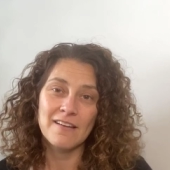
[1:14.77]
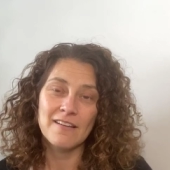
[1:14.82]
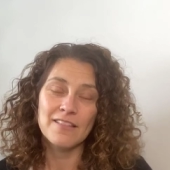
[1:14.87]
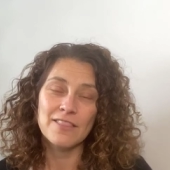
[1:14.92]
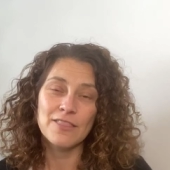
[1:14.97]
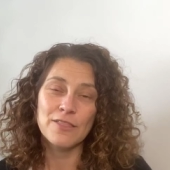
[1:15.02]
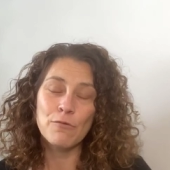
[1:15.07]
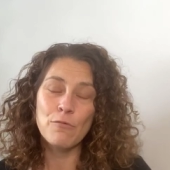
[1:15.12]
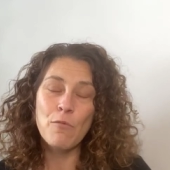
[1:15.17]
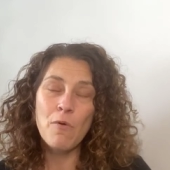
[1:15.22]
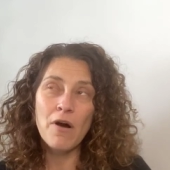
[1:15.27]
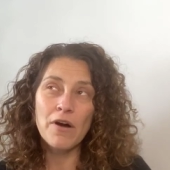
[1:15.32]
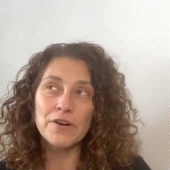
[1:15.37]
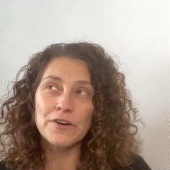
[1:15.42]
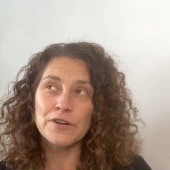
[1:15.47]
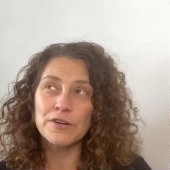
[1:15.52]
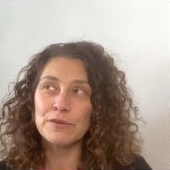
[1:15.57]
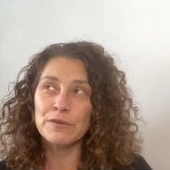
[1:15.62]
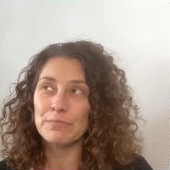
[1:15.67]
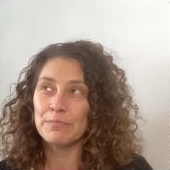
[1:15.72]
the
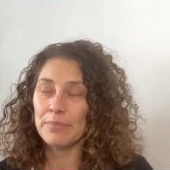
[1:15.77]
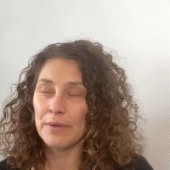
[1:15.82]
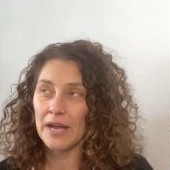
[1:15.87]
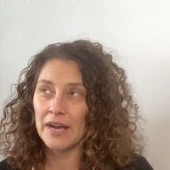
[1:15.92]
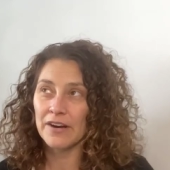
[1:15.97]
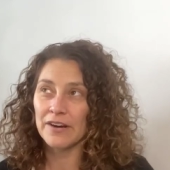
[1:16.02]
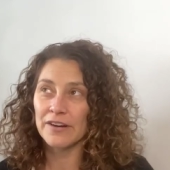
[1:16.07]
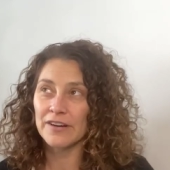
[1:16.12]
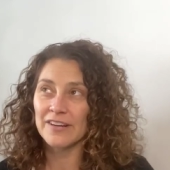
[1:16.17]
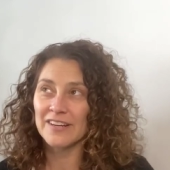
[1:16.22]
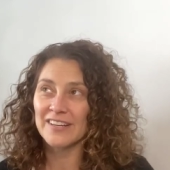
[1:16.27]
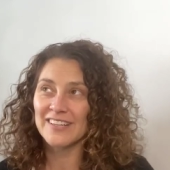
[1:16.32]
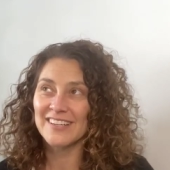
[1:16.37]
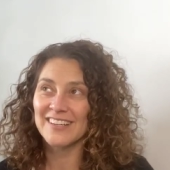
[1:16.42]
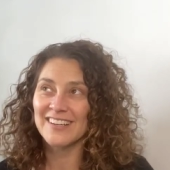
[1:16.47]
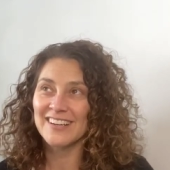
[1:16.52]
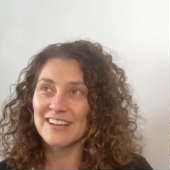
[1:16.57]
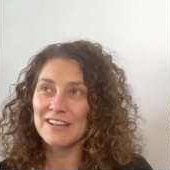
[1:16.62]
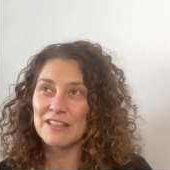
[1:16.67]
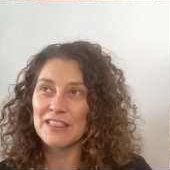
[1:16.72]
water bearer,
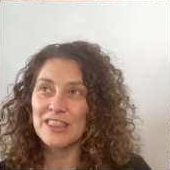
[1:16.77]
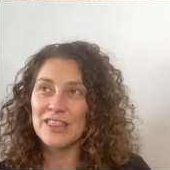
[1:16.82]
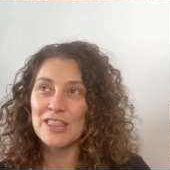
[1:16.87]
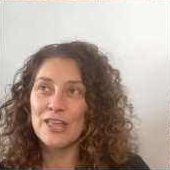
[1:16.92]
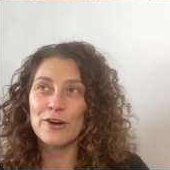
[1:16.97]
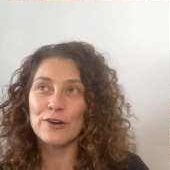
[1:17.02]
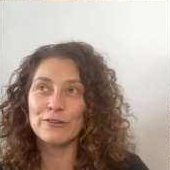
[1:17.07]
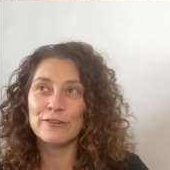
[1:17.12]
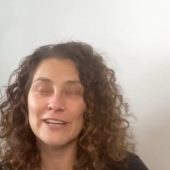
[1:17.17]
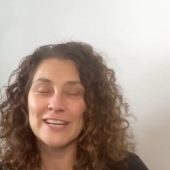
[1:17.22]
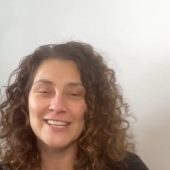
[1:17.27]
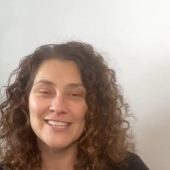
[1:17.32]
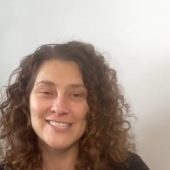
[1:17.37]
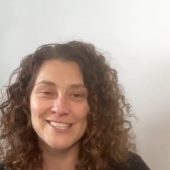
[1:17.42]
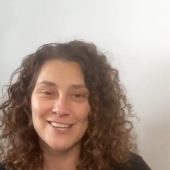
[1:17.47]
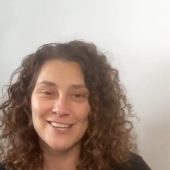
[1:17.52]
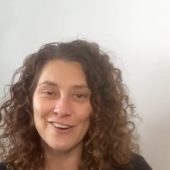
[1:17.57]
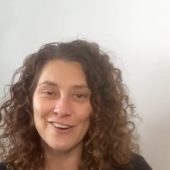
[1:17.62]
though it is it's